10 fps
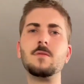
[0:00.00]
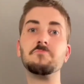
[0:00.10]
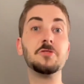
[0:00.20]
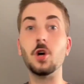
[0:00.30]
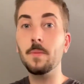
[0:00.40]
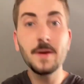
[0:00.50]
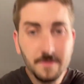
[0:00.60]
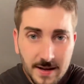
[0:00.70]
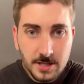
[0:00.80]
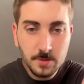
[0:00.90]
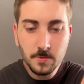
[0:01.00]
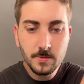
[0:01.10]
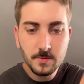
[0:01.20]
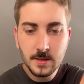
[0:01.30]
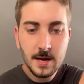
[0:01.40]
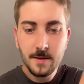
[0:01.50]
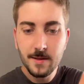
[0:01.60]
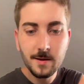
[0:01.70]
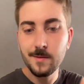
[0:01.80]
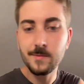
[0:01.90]
chopping vegetables
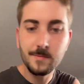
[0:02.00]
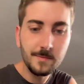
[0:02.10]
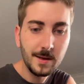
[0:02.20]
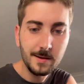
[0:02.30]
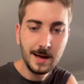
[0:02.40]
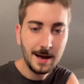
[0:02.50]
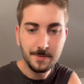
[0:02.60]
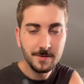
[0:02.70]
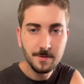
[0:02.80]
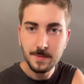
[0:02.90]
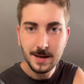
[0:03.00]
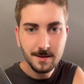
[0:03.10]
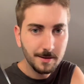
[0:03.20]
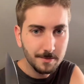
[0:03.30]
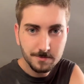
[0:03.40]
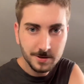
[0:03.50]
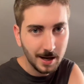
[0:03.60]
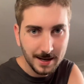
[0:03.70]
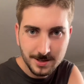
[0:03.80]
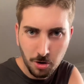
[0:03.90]
that happen to be the
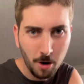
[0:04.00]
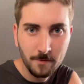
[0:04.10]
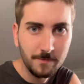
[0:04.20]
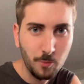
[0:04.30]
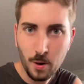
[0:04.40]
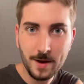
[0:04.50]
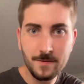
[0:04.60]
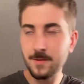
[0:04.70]
size of whatever